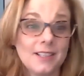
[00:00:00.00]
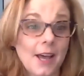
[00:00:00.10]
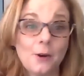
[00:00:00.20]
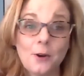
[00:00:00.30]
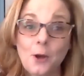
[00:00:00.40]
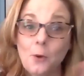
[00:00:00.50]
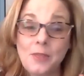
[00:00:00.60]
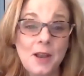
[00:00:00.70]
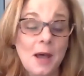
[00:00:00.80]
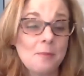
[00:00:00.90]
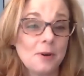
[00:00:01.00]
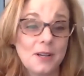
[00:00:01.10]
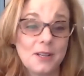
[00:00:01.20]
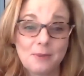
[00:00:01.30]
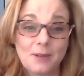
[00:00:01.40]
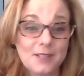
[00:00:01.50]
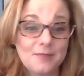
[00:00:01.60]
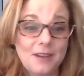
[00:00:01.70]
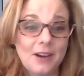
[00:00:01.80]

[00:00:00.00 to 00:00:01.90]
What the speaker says: I don't know what the number is, but it's very